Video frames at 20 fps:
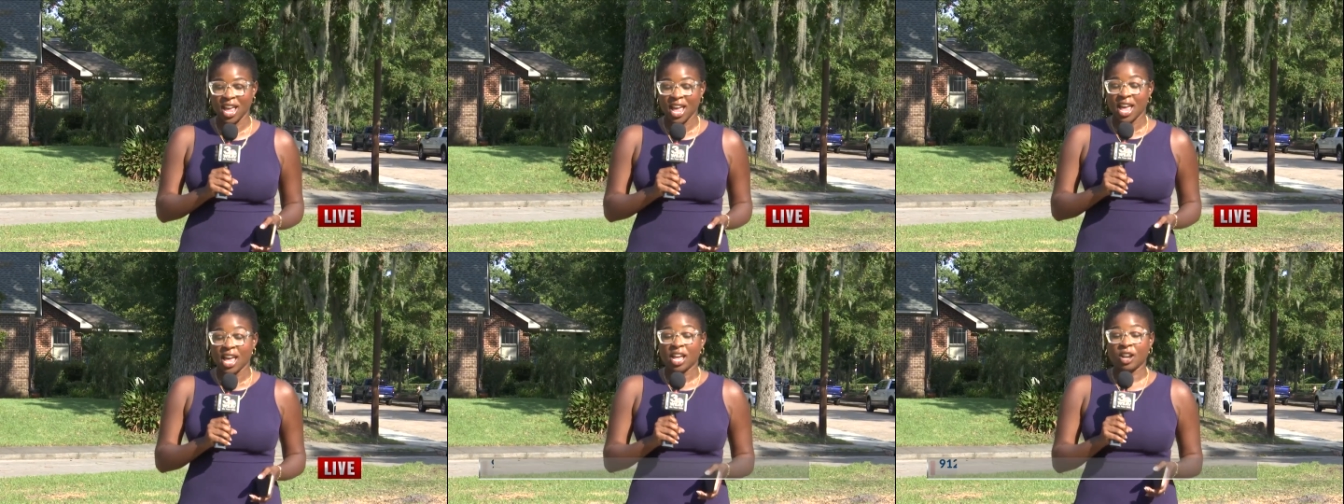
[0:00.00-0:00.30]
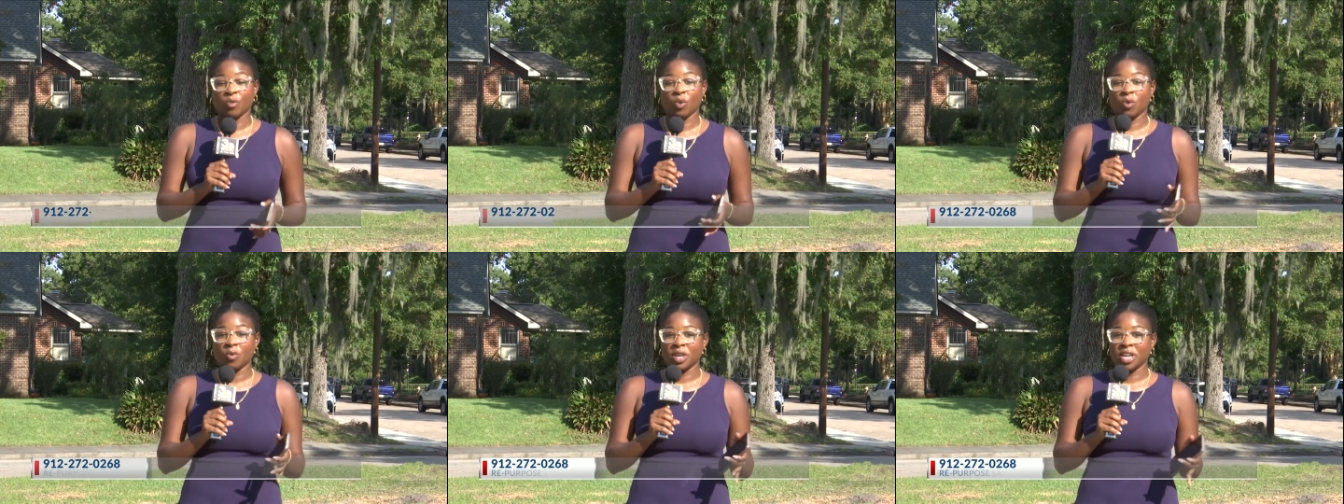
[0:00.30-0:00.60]
And
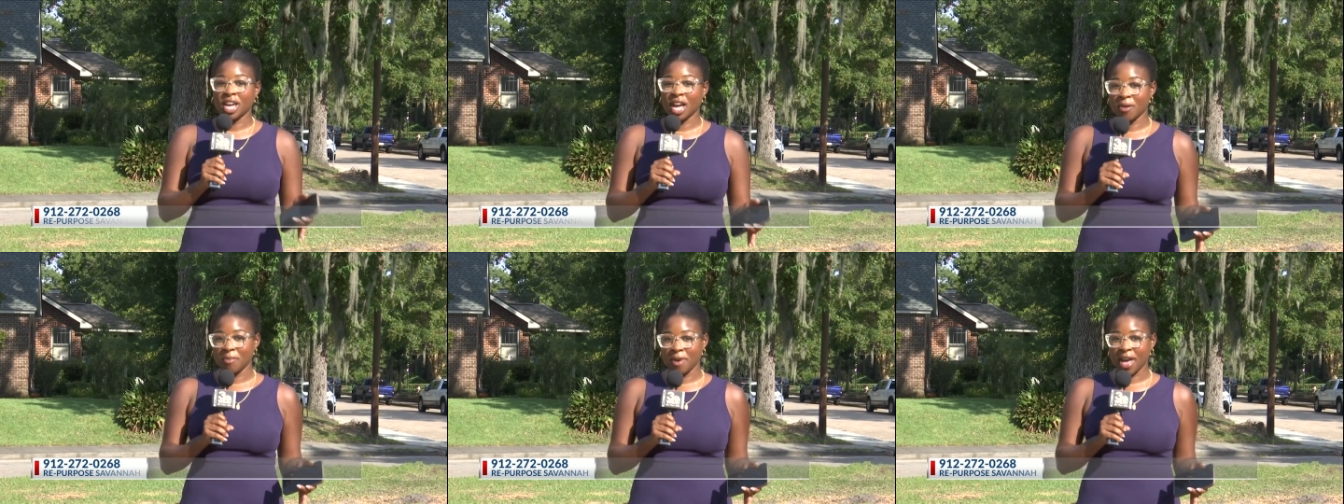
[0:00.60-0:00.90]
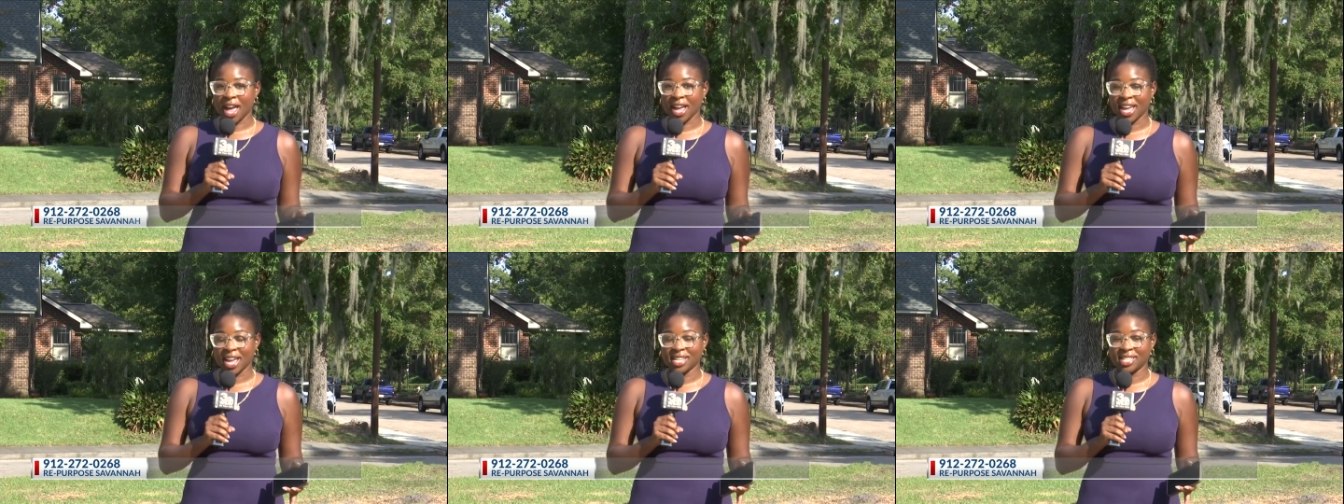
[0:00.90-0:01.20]
when we come
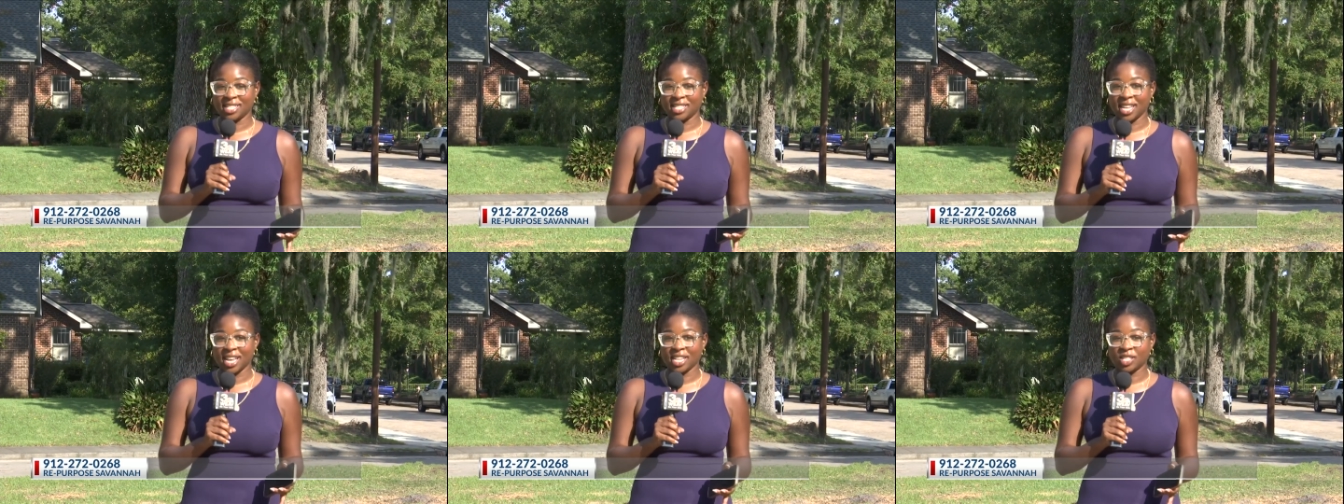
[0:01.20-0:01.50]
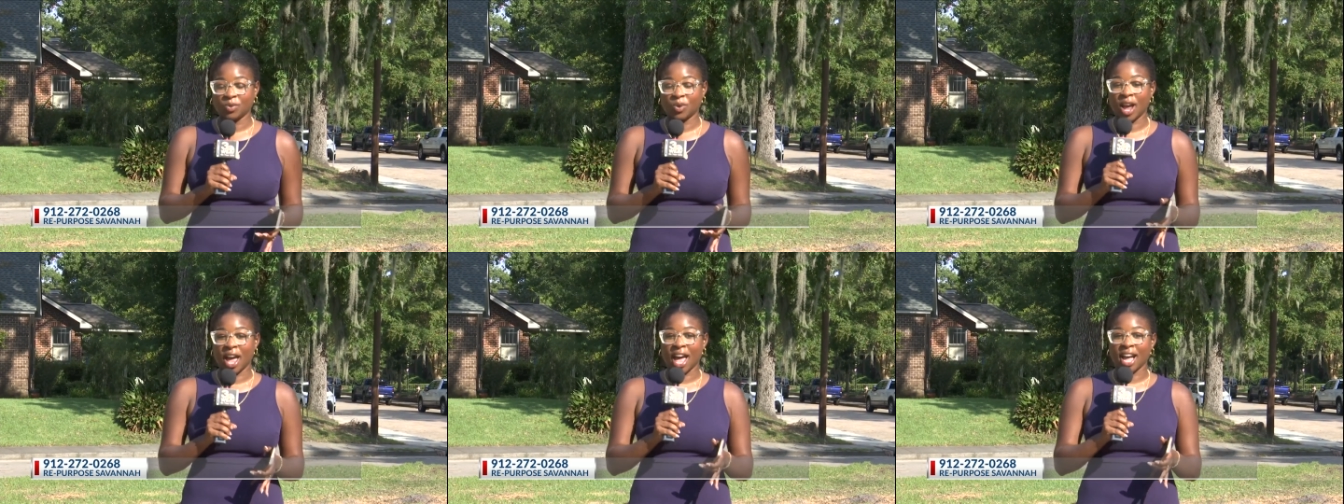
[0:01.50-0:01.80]
back at 6, we're
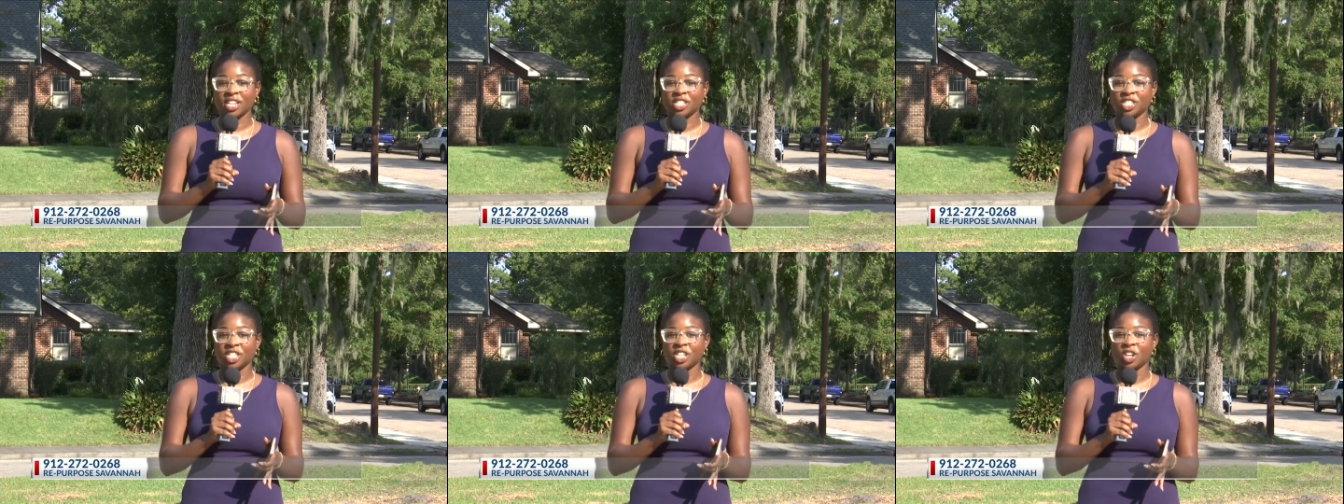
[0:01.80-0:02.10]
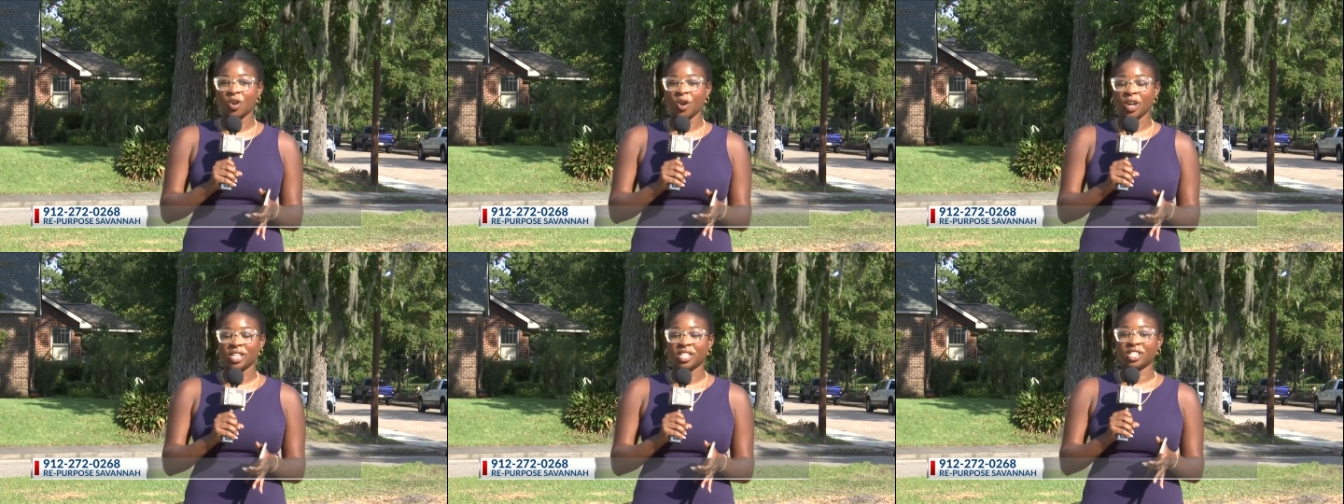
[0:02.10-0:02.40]
actually
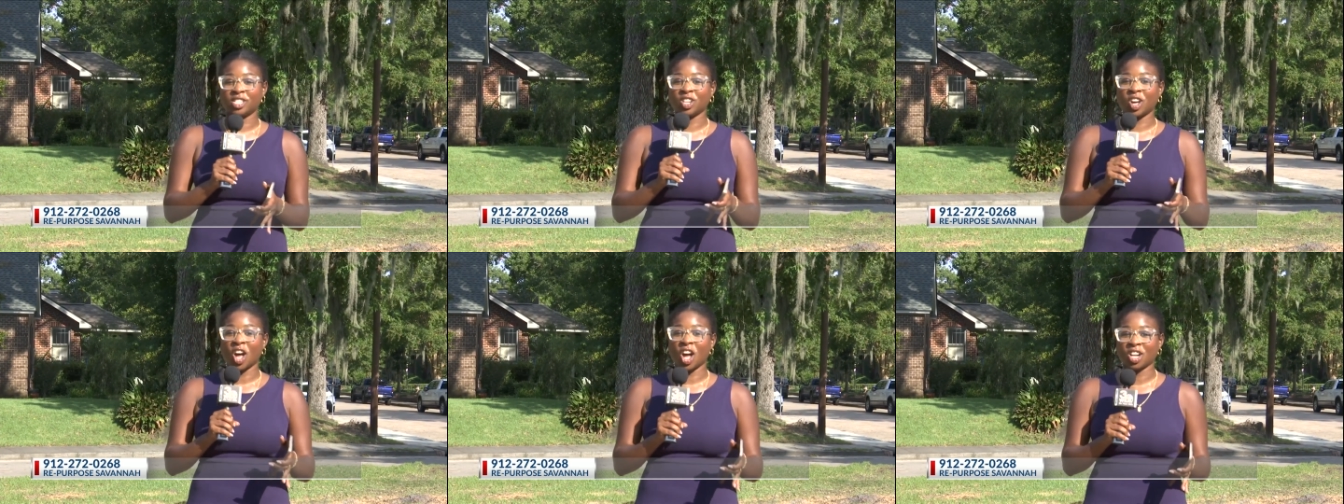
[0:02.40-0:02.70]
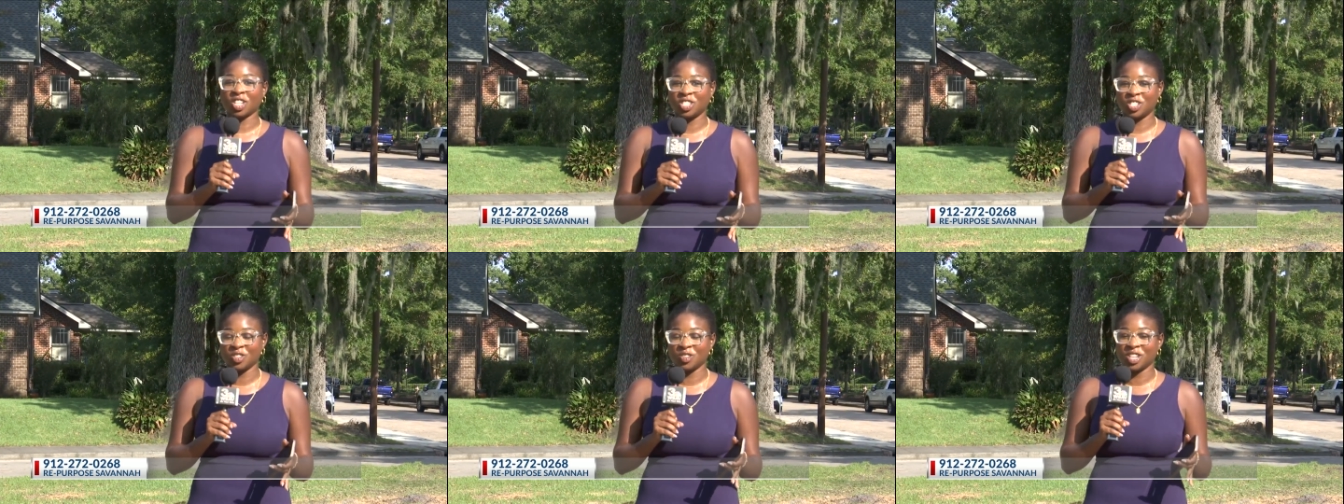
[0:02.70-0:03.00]
going to talk
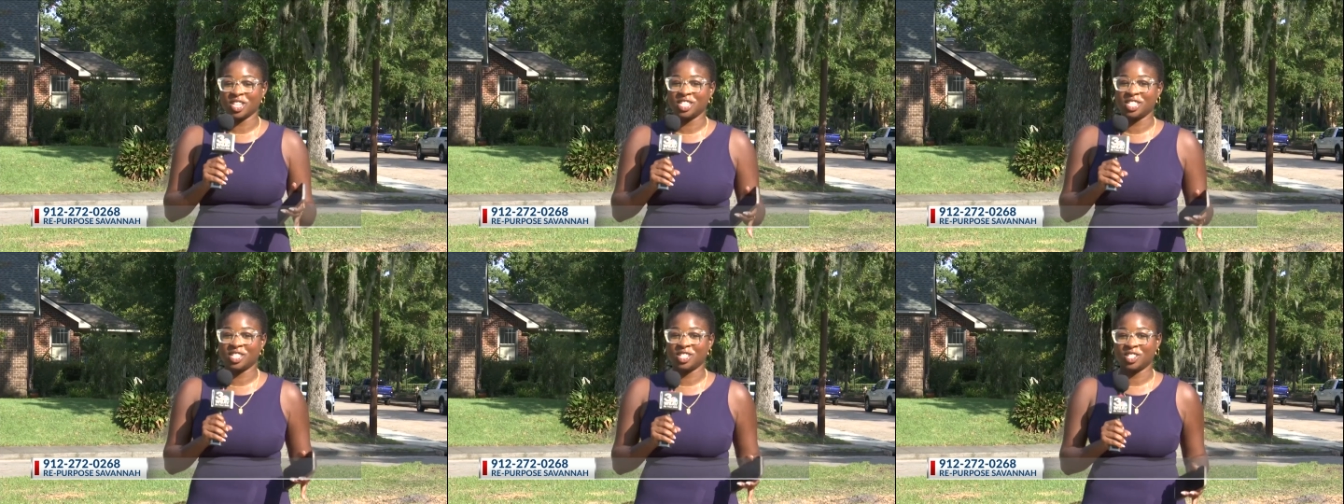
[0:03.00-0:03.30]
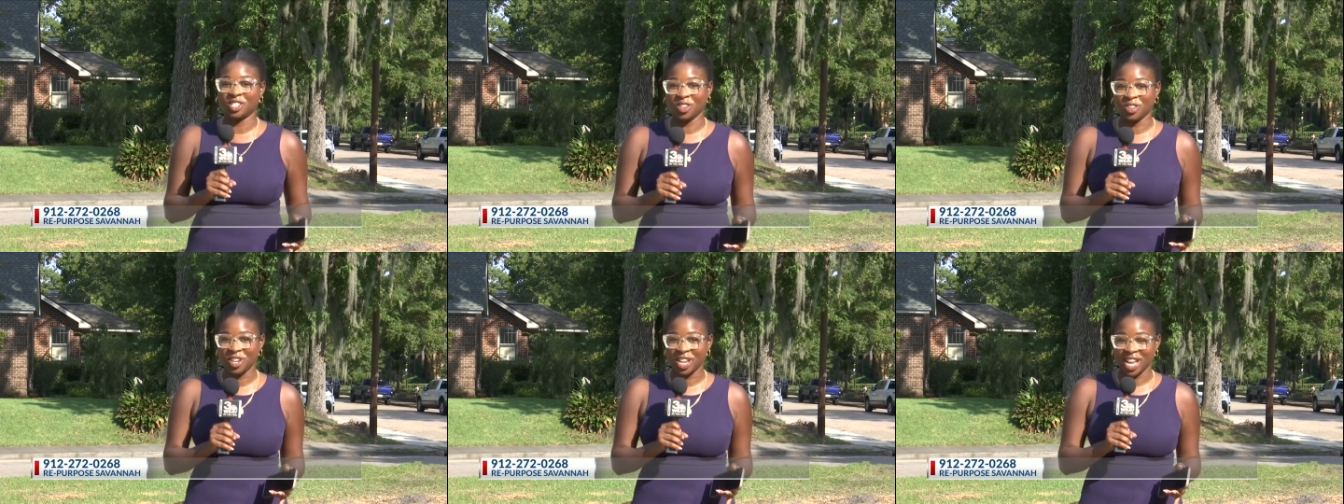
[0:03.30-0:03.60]
to a
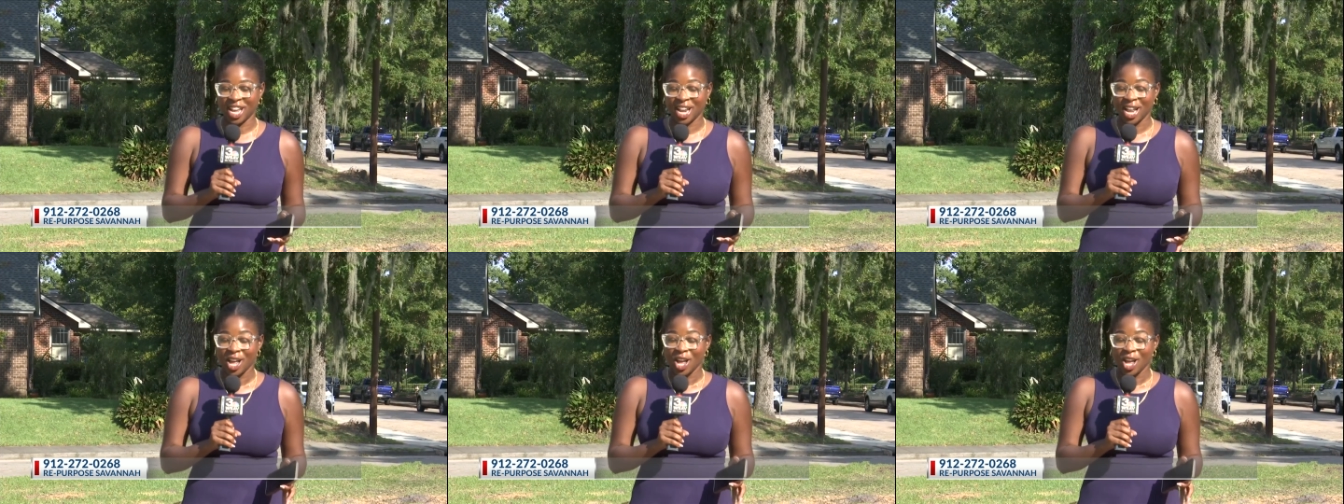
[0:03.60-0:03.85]
student